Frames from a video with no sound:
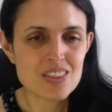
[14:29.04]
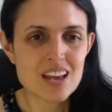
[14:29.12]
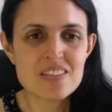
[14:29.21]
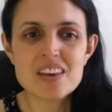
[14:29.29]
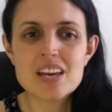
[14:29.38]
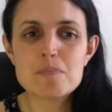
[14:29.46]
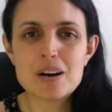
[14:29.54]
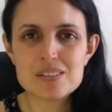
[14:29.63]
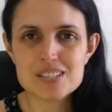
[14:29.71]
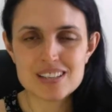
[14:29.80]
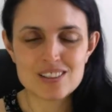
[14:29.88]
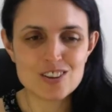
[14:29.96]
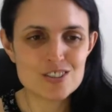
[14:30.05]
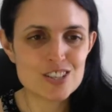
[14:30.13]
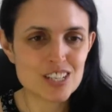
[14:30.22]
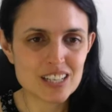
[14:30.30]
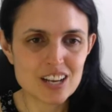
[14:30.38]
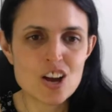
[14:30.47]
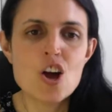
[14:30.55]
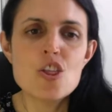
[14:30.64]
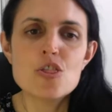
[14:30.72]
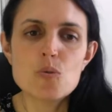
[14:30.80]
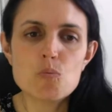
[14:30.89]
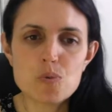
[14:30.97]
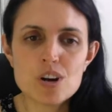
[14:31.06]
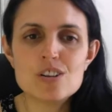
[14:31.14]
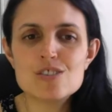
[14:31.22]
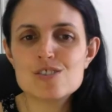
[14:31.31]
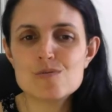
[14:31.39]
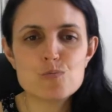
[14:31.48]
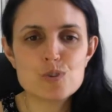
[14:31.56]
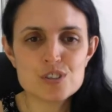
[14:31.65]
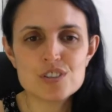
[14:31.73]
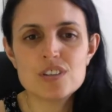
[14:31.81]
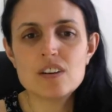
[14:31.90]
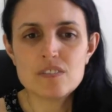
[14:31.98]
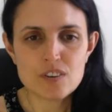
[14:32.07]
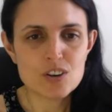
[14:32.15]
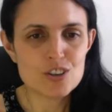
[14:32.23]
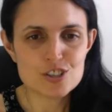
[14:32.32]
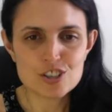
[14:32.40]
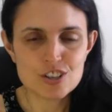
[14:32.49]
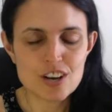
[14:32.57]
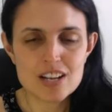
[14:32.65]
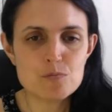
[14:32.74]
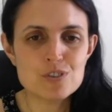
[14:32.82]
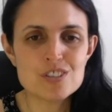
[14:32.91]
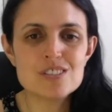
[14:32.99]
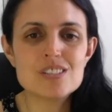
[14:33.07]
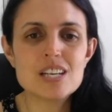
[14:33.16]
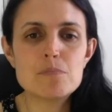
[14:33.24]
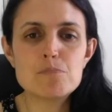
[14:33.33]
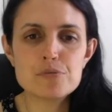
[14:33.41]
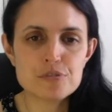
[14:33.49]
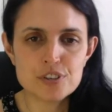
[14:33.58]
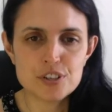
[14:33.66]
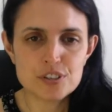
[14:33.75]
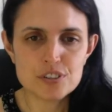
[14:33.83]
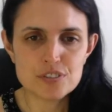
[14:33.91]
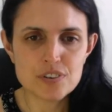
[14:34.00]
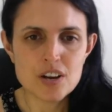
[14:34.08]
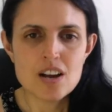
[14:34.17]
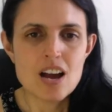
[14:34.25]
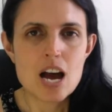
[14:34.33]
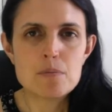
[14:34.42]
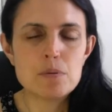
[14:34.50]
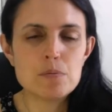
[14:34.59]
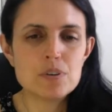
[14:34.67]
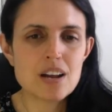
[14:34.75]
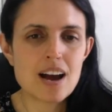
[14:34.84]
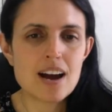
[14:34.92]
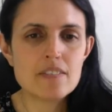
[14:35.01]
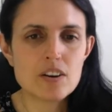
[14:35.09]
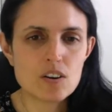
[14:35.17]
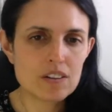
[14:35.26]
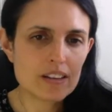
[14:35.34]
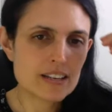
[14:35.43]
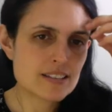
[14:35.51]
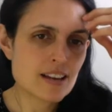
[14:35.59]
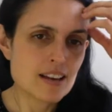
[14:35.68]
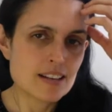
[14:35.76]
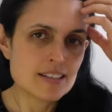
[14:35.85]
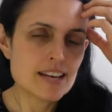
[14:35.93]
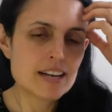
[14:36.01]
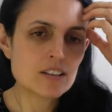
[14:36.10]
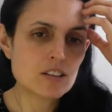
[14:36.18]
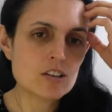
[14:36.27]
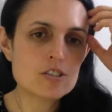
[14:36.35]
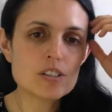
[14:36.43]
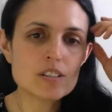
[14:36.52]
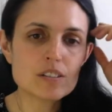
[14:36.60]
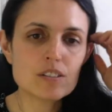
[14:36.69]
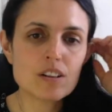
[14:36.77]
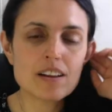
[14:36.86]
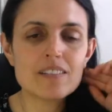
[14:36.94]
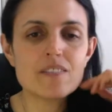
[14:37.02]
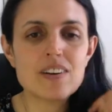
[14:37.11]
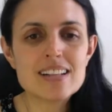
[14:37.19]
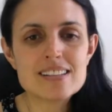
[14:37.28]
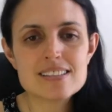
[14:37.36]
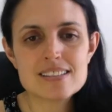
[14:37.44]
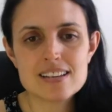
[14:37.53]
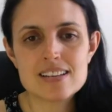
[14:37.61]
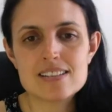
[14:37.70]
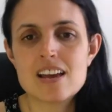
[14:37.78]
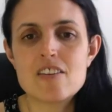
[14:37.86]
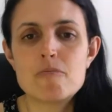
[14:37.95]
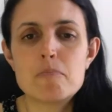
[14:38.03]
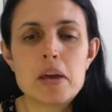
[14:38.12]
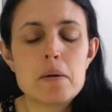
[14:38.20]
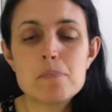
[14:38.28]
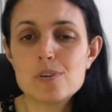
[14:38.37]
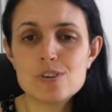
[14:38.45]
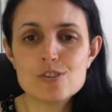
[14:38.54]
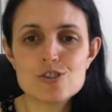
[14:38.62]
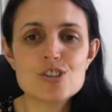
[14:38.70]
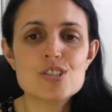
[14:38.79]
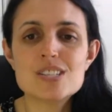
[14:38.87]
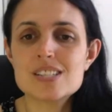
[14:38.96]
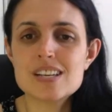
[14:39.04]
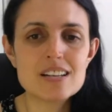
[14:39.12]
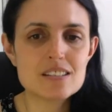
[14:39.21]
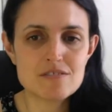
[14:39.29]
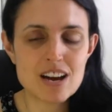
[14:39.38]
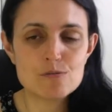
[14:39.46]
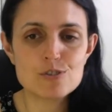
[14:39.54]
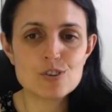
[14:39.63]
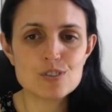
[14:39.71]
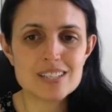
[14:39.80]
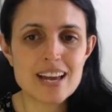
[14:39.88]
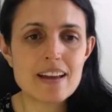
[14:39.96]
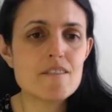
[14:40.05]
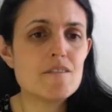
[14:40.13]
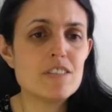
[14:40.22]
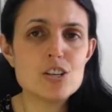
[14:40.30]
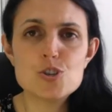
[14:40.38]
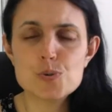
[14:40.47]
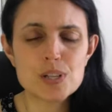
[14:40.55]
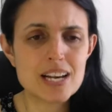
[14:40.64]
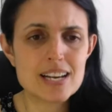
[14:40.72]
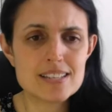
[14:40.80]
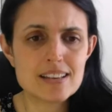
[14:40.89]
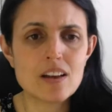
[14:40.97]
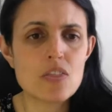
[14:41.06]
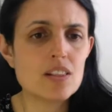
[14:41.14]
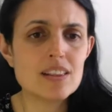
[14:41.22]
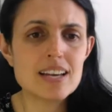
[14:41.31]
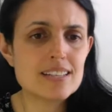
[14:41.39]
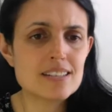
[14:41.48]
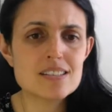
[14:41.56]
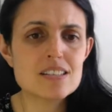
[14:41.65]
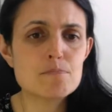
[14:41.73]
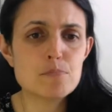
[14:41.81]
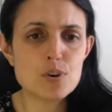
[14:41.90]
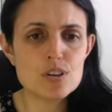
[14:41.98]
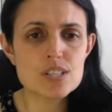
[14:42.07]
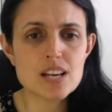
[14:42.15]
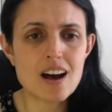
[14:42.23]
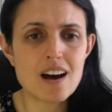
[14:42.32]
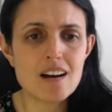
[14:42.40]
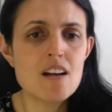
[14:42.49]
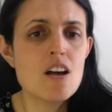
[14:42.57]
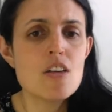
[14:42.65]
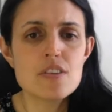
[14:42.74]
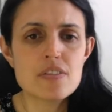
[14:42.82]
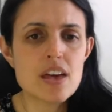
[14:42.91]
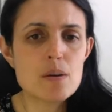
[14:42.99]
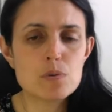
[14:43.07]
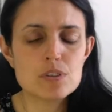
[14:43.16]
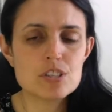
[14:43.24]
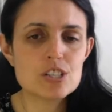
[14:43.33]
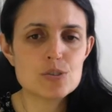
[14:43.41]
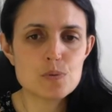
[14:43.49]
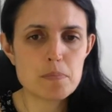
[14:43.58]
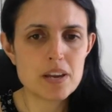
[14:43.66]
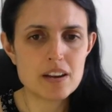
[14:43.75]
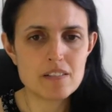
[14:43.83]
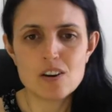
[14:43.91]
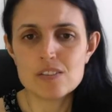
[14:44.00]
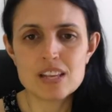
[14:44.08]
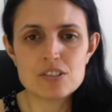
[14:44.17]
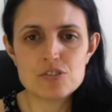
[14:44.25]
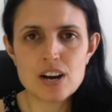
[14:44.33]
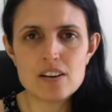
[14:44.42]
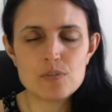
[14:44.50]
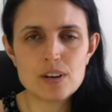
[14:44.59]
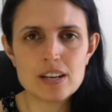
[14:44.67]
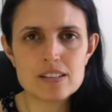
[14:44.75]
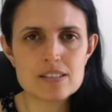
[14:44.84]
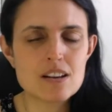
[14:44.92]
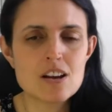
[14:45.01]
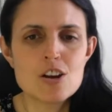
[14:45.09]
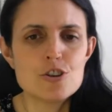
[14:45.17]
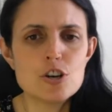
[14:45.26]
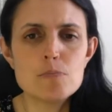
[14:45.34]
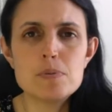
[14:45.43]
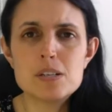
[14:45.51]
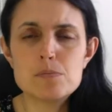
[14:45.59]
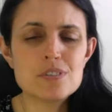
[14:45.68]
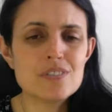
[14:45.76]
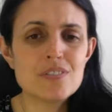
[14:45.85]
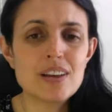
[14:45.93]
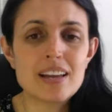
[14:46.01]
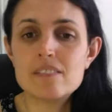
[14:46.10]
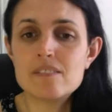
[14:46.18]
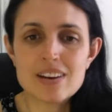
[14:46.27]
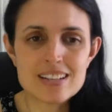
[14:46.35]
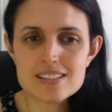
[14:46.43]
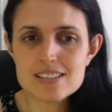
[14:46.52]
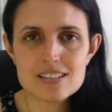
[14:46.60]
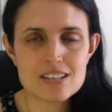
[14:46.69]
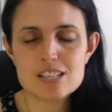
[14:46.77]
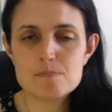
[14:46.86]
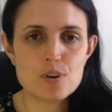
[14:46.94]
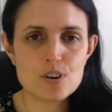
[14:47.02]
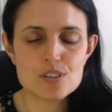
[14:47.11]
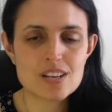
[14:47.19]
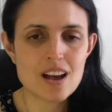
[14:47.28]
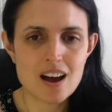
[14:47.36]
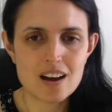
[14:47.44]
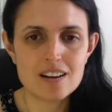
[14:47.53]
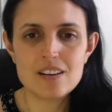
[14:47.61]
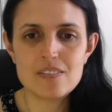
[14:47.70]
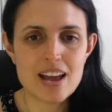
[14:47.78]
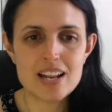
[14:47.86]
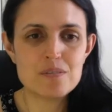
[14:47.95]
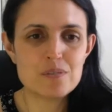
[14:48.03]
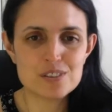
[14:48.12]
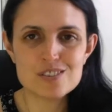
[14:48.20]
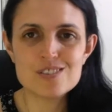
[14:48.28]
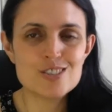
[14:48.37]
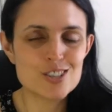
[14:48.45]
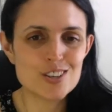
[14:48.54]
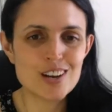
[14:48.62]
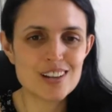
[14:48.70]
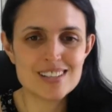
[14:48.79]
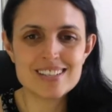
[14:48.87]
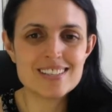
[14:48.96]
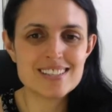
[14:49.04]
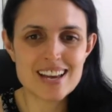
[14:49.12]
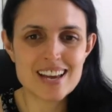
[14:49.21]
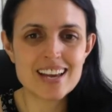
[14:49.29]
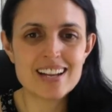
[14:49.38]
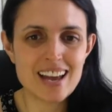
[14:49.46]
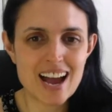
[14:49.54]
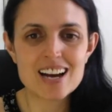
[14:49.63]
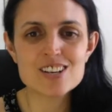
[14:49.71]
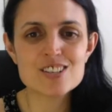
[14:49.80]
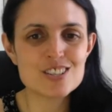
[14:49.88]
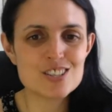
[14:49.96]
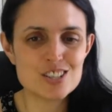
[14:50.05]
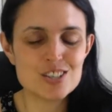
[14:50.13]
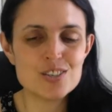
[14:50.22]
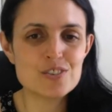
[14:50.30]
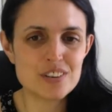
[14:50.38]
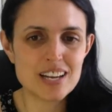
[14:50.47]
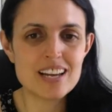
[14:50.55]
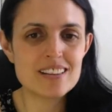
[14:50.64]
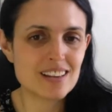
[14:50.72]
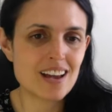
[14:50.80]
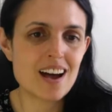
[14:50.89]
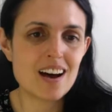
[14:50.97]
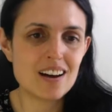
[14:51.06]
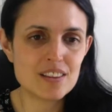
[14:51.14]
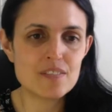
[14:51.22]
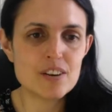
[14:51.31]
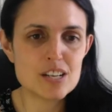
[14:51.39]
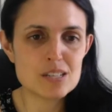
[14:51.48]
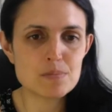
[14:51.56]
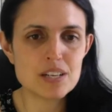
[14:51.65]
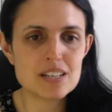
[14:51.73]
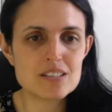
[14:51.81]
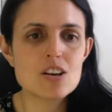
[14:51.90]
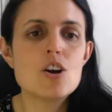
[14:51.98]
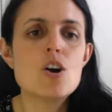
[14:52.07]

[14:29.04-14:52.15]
And think about it logically, the world wouldn't function and it wouldn't improve, and we wouldn't have all these technological advances if people just sat around all day visualizing the latest sports car that they wanted to appear on their driveways. Nobody would have invented a sports car if anyone took didn't take any action to create the car in the first place.